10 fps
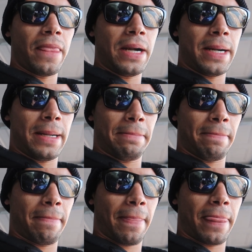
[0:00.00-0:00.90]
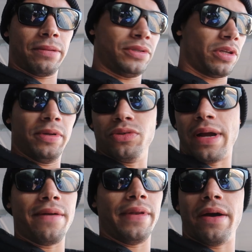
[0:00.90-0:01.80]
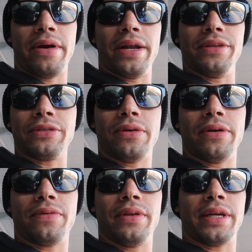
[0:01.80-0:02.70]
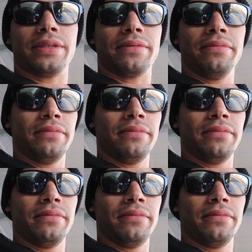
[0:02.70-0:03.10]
I'm just going to be driving the hell out of this car for the next